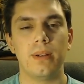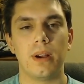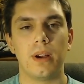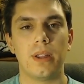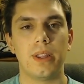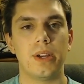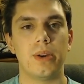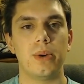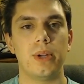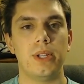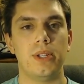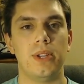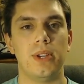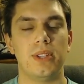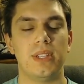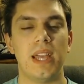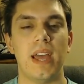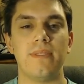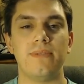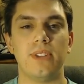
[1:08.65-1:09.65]
although it
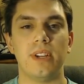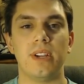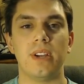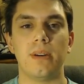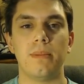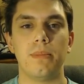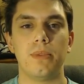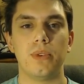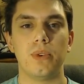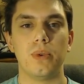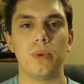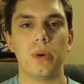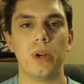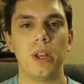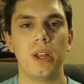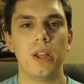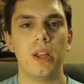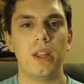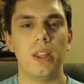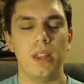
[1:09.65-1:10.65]
does have to come through
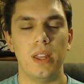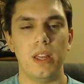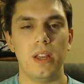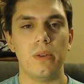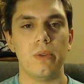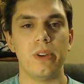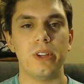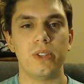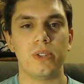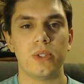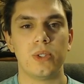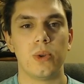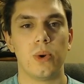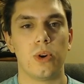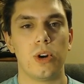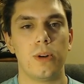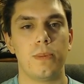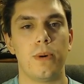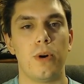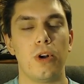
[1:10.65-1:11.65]
the
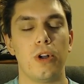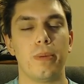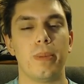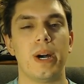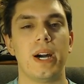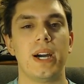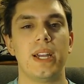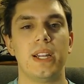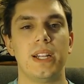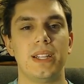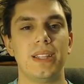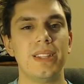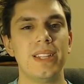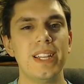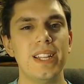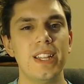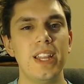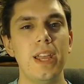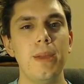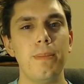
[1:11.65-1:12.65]
restored Pokemon
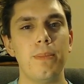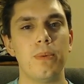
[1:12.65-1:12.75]
Lileep,